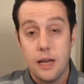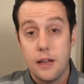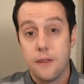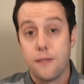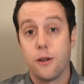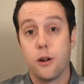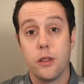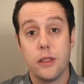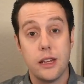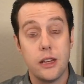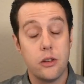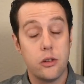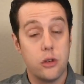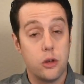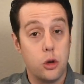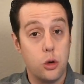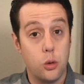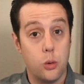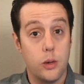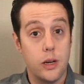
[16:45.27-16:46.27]
For these
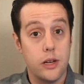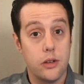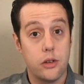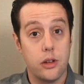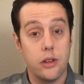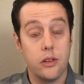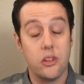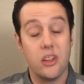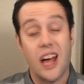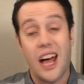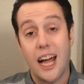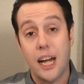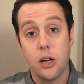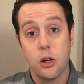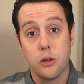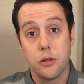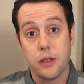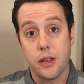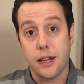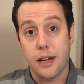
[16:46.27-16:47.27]
two reasons, I
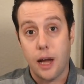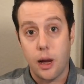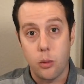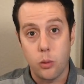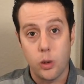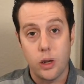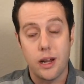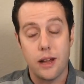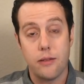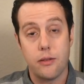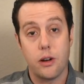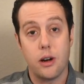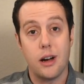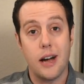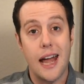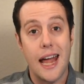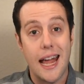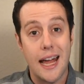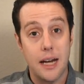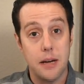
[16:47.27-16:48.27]
don't think I would ever
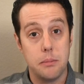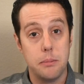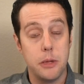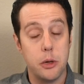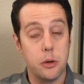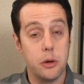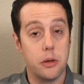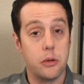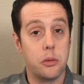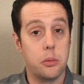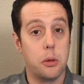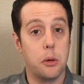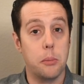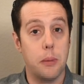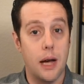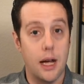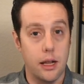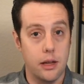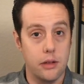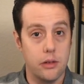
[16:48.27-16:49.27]
add municipal
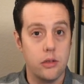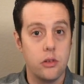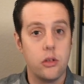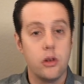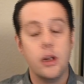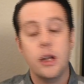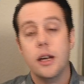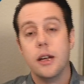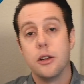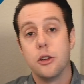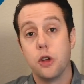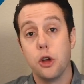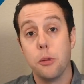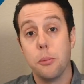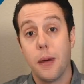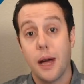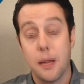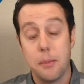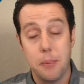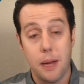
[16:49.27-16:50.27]
bonds to
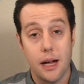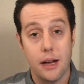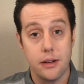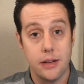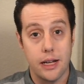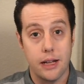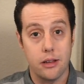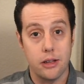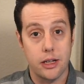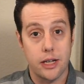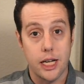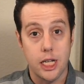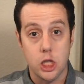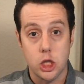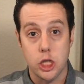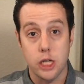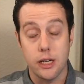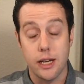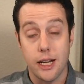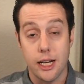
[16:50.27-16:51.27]
my bond allocation.